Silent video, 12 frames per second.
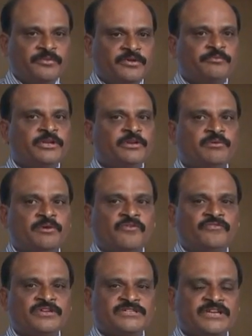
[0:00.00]
minimum
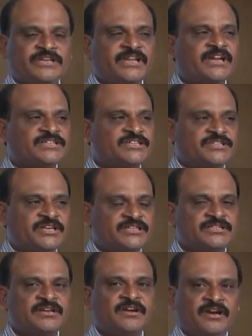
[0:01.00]
office and then assistants,
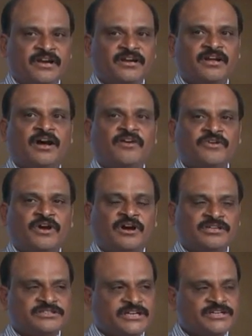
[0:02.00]
and
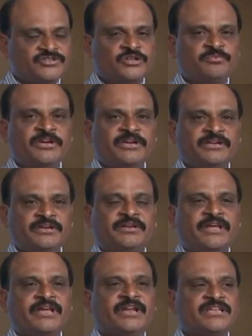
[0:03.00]
assistant should be
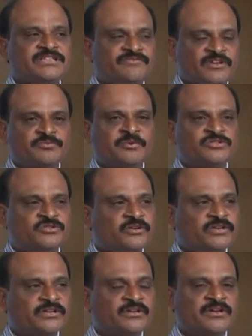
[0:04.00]
taken as investments
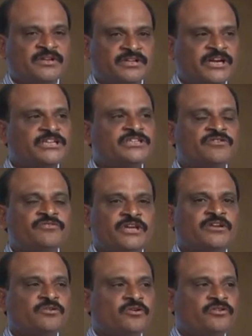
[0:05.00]
only. That is how we
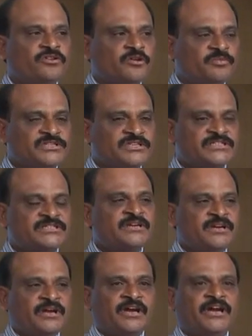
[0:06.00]
can grow your business
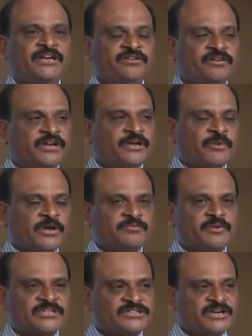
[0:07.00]
and your
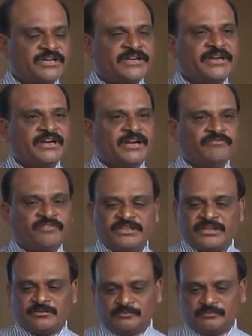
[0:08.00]
personality and everything.